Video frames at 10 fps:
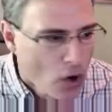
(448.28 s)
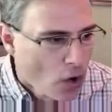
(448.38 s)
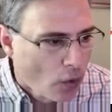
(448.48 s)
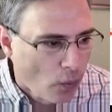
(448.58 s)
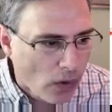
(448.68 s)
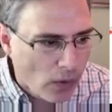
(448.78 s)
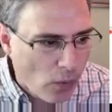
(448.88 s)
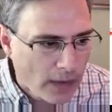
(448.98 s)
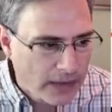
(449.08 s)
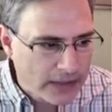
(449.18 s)
or
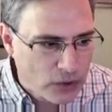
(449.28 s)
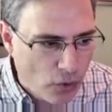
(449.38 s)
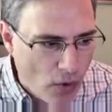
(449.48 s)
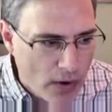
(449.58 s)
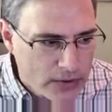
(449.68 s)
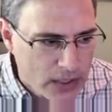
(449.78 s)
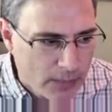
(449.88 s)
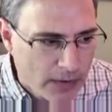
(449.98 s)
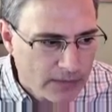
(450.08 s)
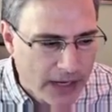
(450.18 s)
one that's crossing
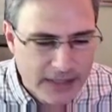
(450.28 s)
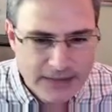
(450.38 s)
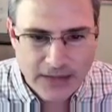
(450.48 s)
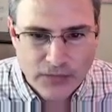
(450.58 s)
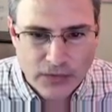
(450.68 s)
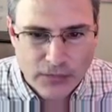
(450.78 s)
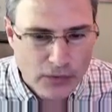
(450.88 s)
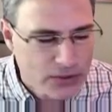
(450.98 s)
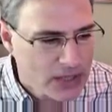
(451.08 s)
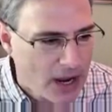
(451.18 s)
above the 18 for the
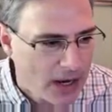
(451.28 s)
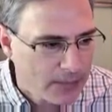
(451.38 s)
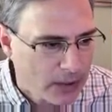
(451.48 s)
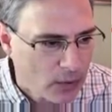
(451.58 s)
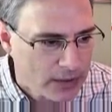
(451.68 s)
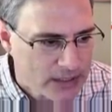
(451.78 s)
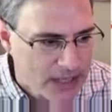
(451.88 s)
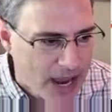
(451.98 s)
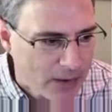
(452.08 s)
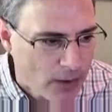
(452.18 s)
first time and going
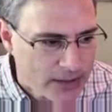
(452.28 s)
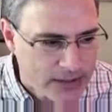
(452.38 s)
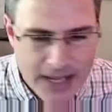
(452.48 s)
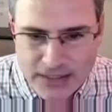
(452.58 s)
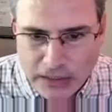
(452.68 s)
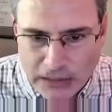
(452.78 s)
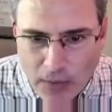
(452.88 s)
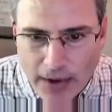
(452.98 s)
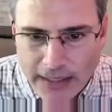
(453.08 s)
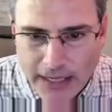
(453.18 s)
sideways and has a low
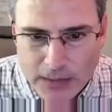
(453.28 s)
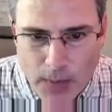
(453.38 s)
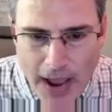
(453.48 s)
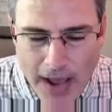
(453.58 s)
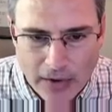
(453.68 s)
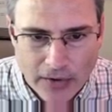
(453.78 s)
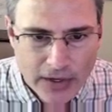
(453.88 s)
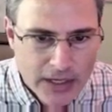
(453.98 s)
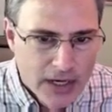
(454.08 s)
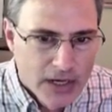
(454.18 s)
ADX pattern.
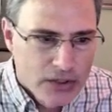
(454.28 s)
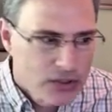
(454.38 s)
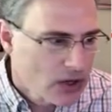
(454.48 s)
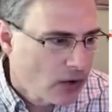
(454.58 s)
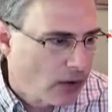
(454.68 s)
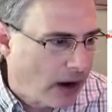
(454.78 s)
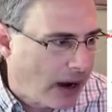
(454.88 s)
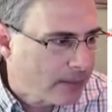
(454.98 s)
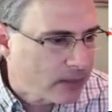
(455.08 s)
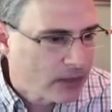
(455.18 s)
So
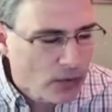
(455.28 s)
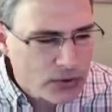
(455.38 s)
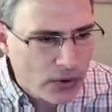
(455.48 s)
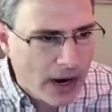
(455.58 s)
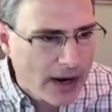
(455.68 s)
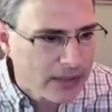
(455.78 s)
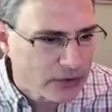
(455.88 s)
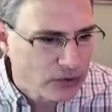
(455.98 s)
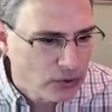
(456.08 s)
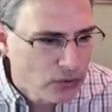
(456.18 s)
um, those are kind of the
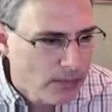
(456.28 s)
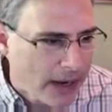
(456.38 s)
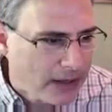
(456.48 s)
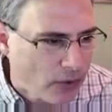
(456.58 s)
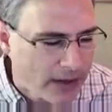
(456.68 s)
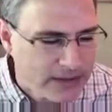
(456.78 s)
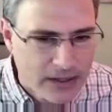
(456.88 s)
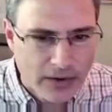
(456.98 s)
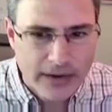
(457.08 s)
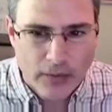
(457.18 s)
two main
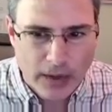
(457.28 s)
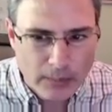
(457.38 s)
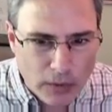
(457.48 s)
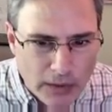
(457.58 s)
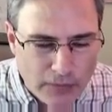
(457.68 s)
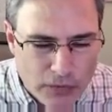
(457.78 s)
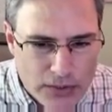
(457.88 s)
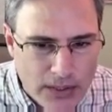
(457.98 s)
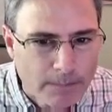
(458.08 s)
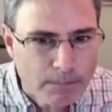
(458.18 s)
criteria when I'm looking for
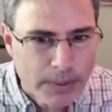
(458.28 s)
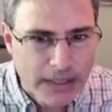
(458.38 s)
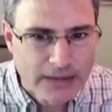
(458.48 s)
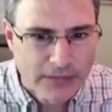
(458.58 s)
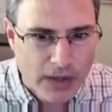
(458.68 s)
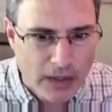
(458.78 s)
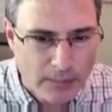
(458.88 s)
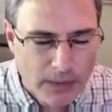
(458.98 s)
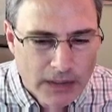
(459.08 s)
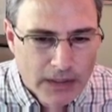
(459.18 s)
some big develop,
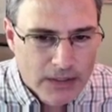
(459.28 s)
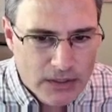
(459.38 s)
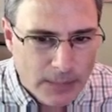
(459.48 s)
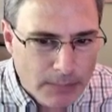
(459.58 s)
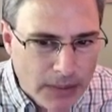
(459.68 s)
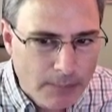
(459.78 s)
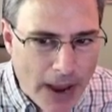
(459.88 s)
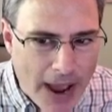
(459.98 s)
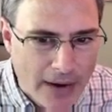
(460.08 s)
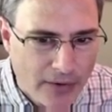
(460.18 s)
some big
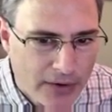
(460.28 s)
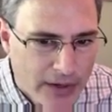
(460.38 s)
pattern.